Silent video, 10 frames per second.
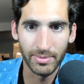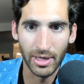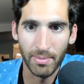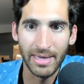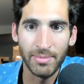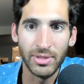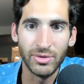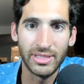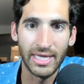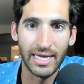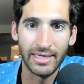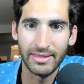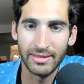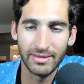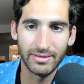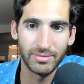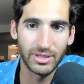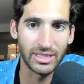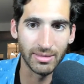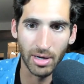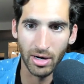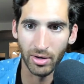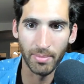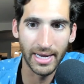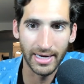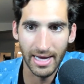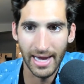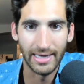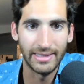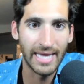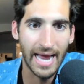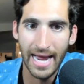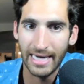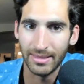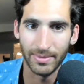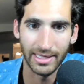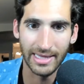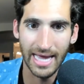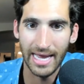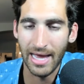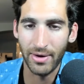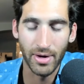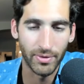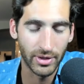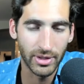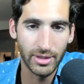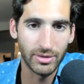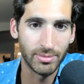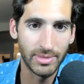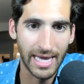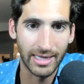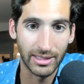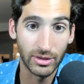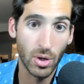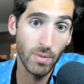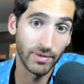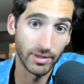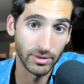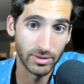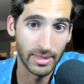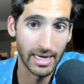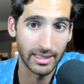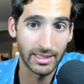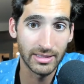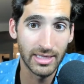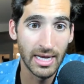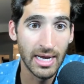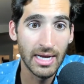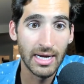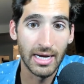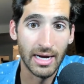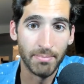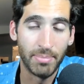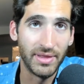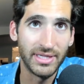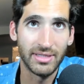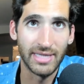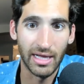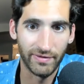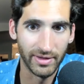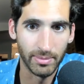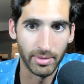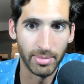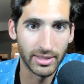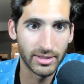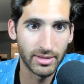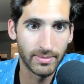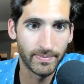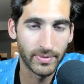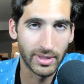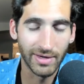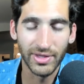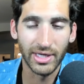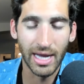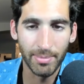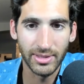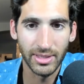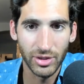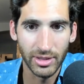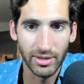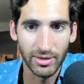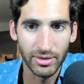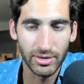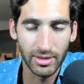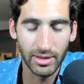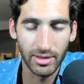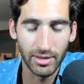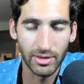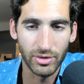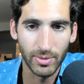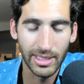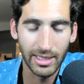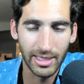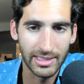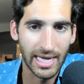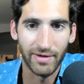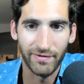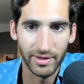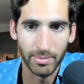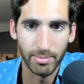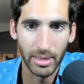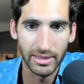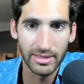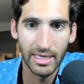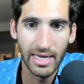You know, maybe you send Stibar, Almeida on an attack, something like that. I don't know. They're going to use some tactics. Hopefully they use some tactics. But this is Alaphilippe or bust. Given the competition here this week, it's Alaphilippe or bust.